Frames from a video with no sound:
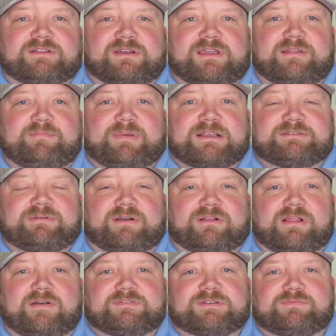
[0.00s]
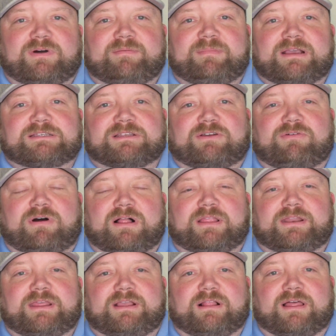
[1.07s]
to look at baseball gloves and what makes a
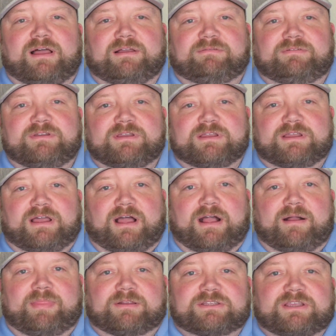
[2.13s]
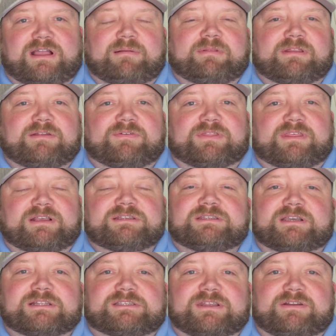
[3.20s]
quality glove, there's a couple of different things to